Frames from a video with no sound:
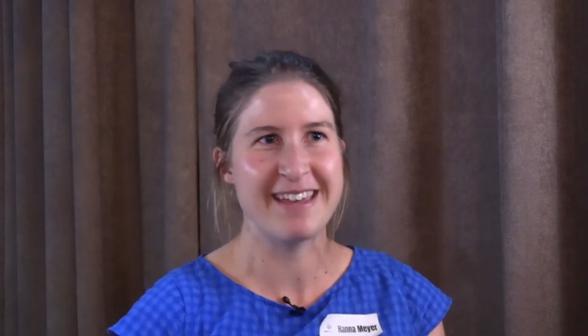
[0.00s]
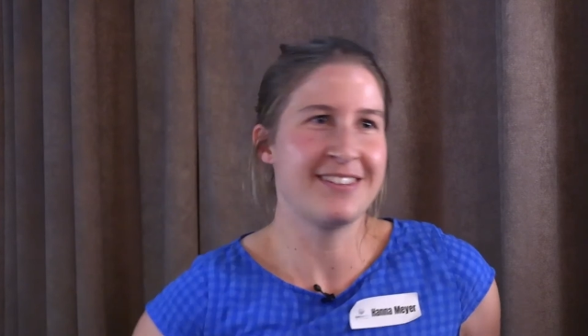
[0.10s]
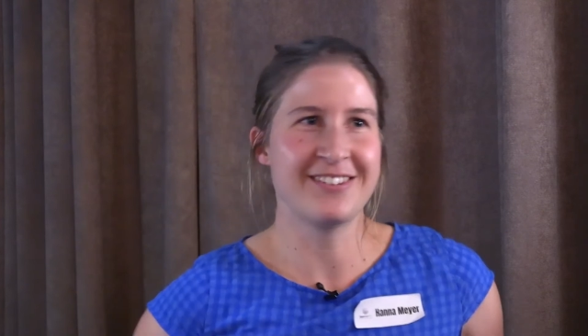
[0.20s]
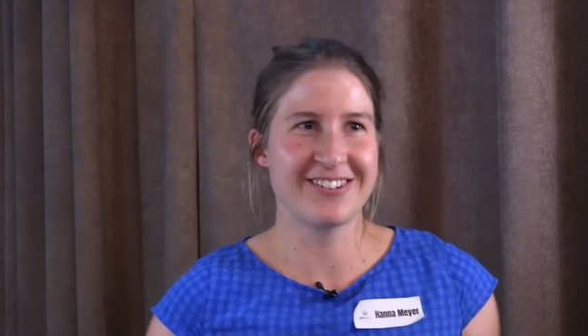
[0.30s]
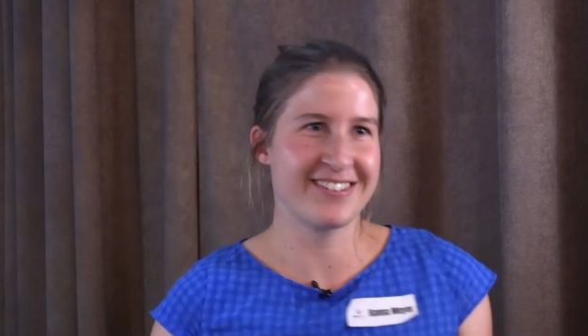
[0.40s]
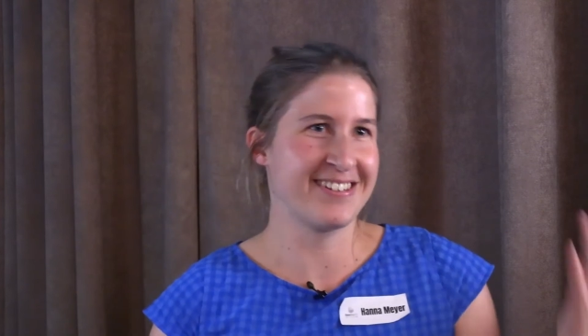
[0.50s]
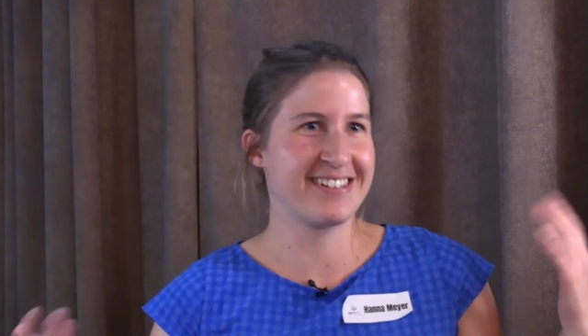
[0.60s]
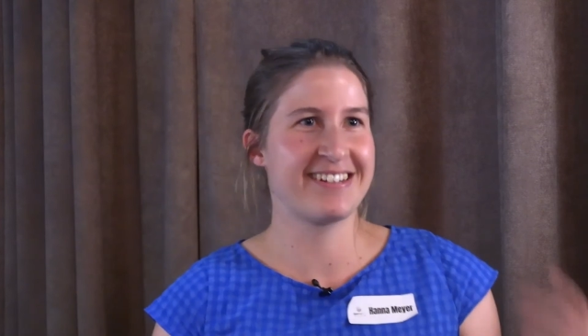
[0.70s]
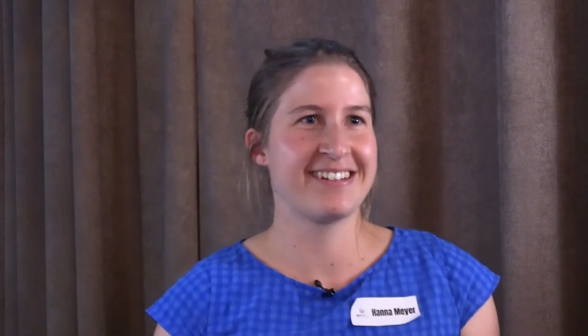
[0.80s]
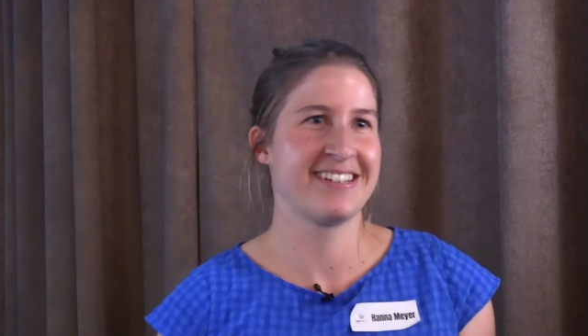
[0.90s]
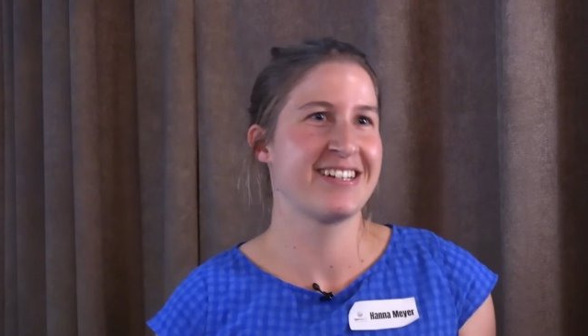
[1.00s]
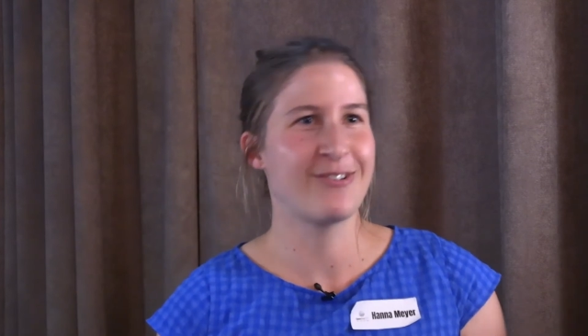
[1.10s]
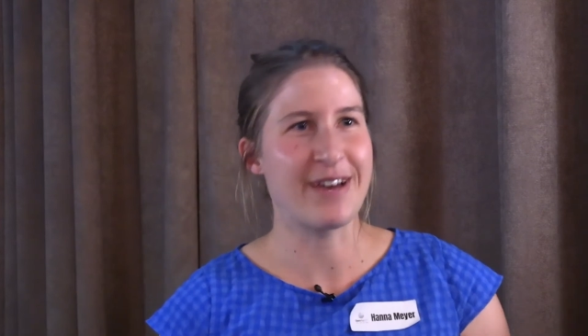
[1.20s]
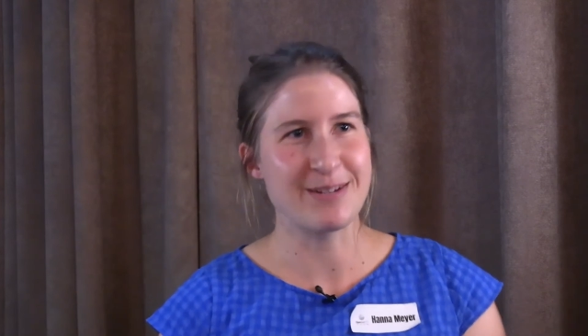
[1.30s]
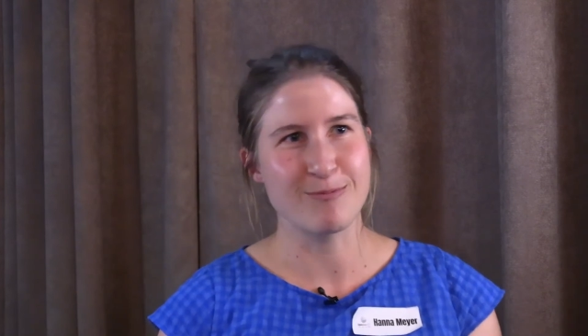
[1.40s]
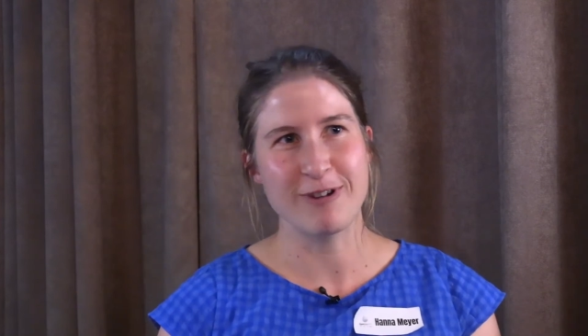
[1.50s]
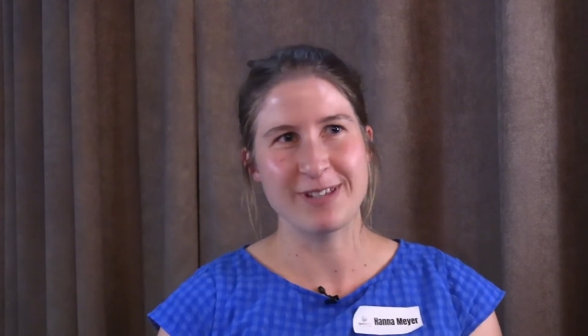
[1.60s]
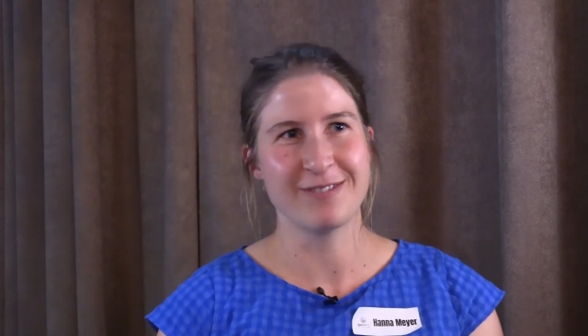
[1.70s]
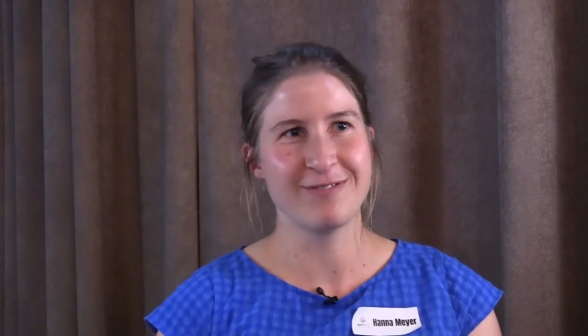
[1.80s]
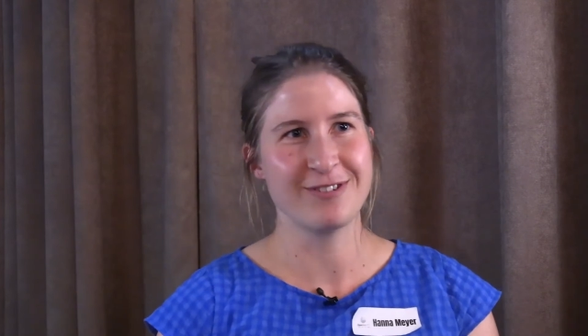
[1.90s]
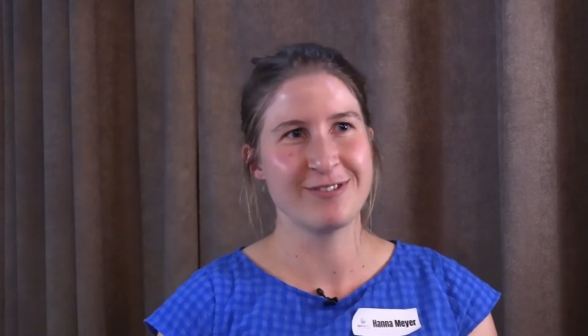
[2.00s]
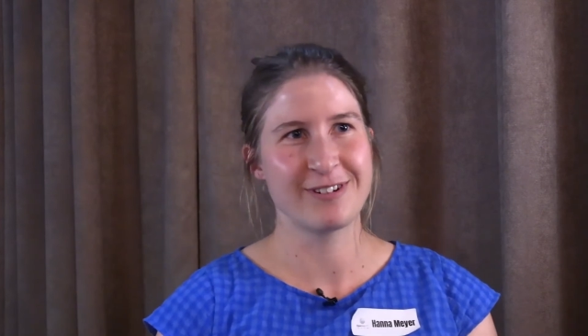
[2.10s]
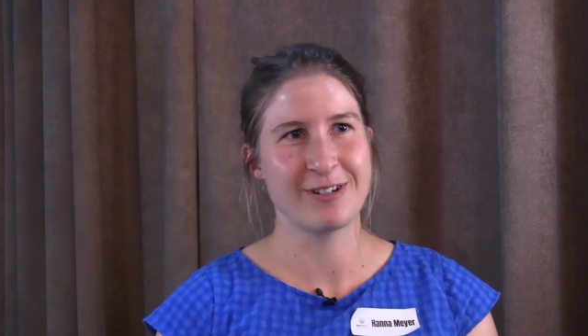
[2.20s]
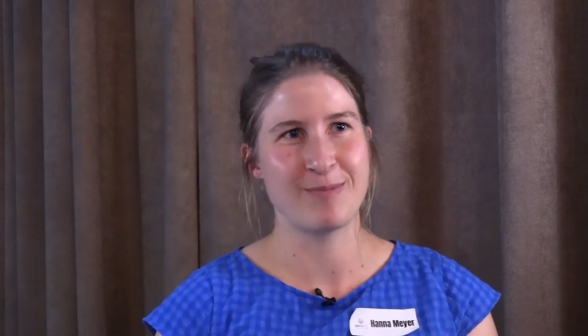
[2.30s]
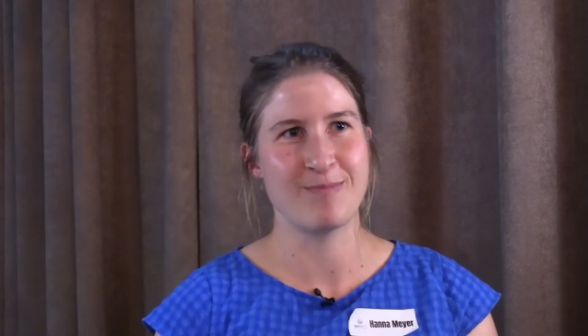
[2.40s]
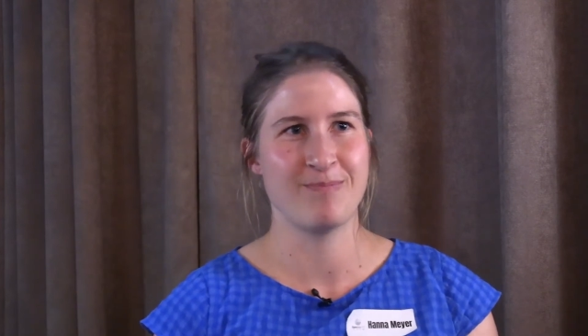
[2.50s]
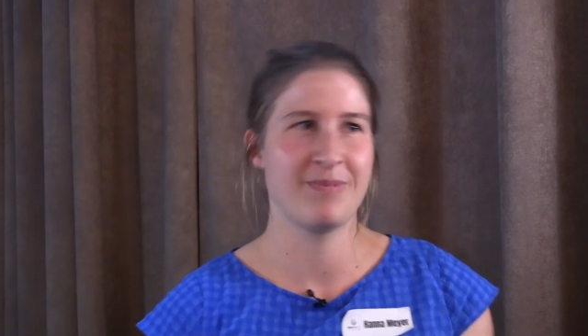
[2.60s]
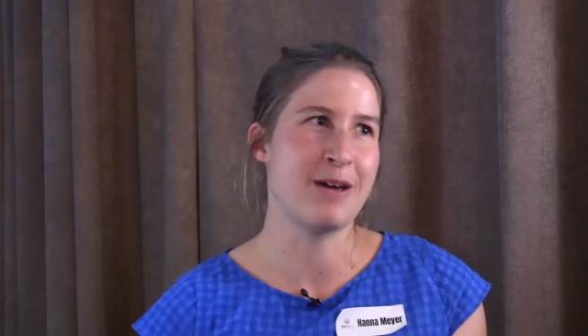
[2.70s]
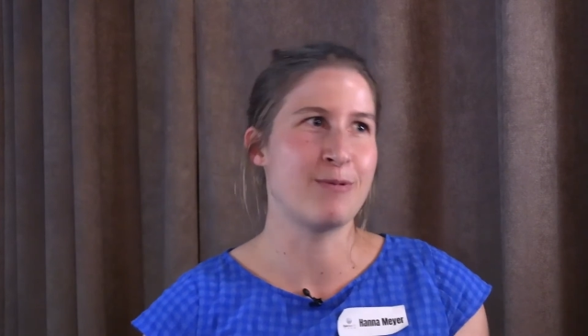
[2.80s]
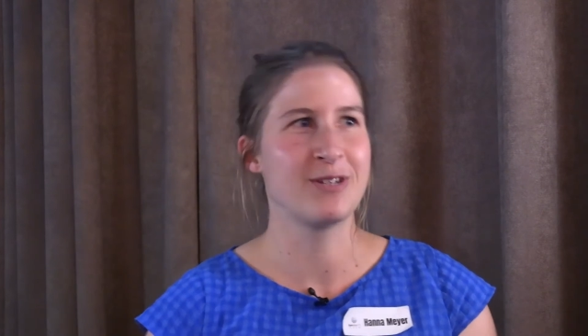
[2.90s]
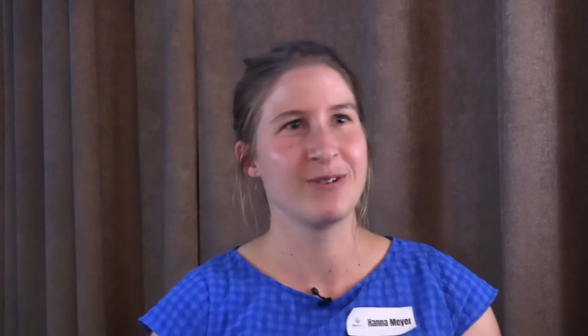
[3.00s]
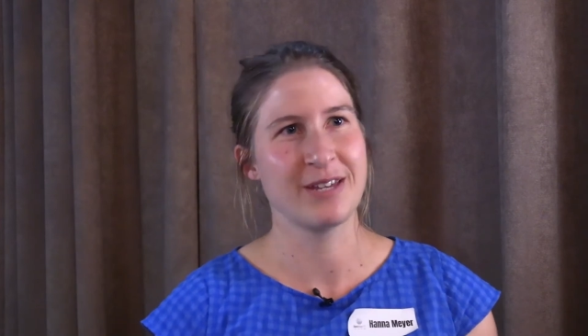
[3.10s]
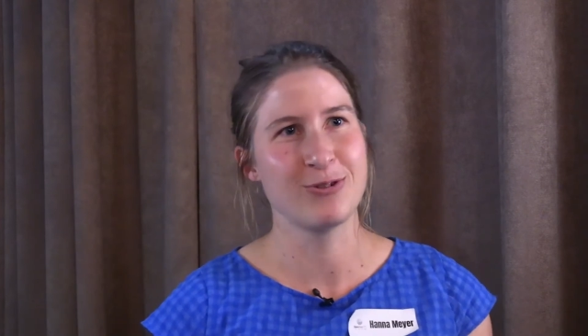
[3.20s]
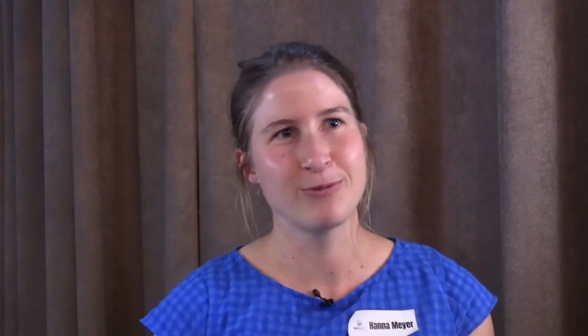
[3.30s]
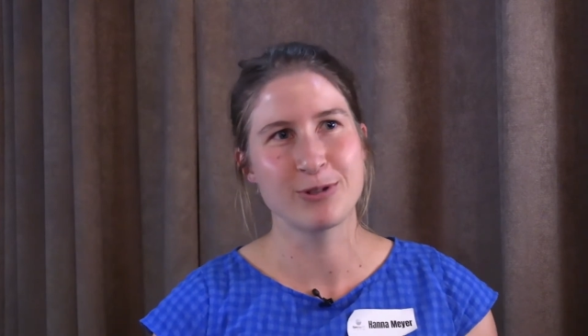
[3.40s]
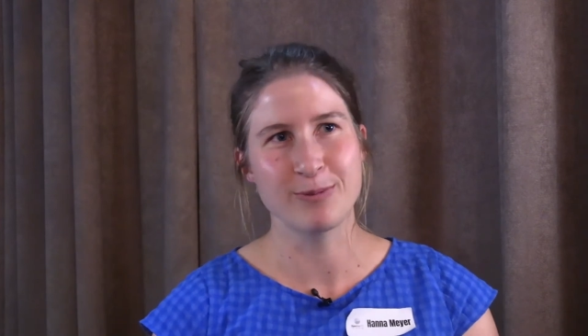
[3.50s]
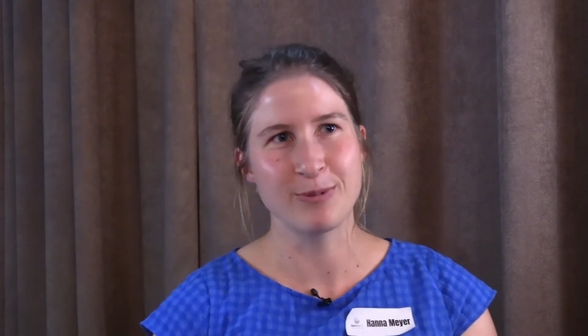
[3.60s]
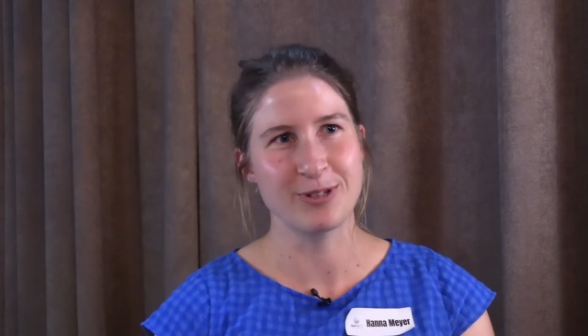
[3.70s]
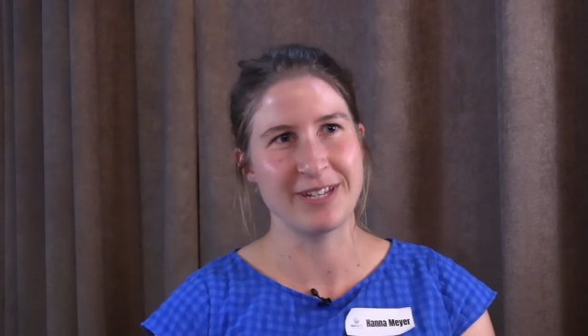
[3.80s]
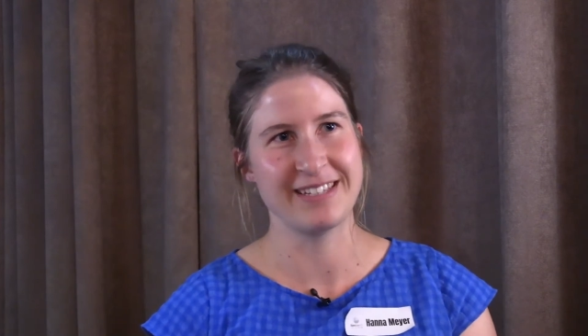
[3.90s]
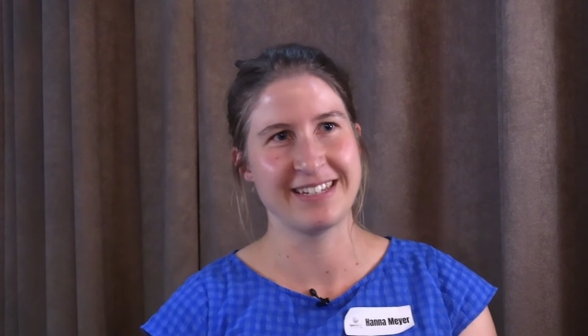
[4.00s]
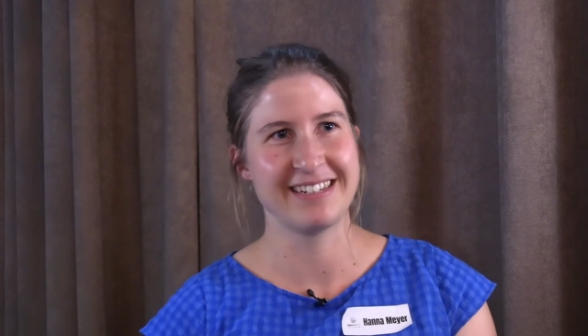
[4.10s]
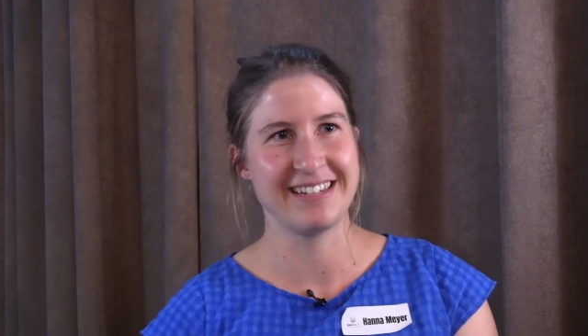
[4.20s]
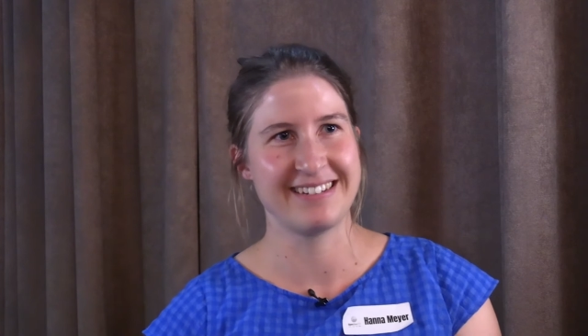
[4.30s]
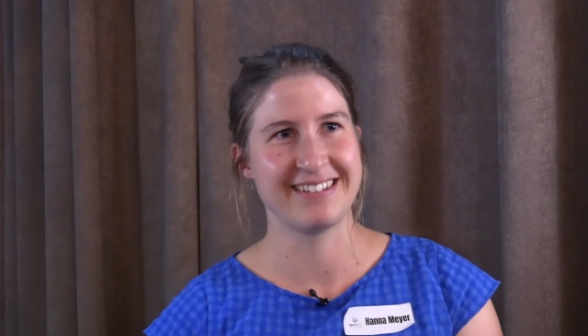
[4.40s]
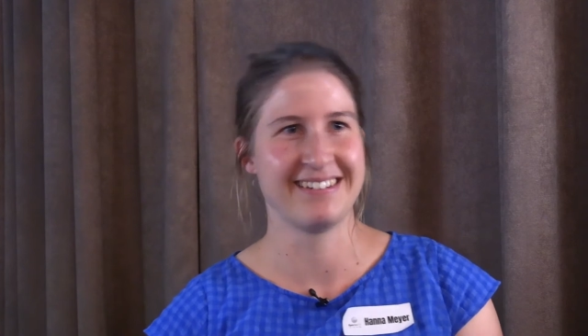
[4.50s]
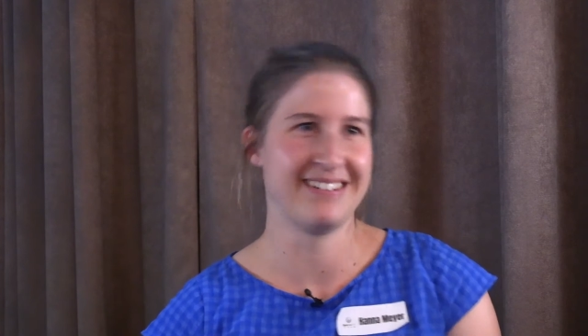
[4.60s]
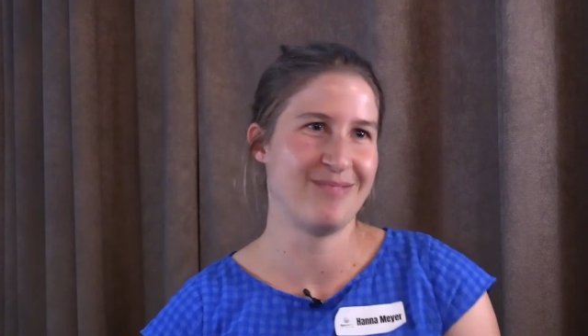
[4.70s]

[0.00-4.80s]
It's just quite impressive to what you can do with remote sensing data.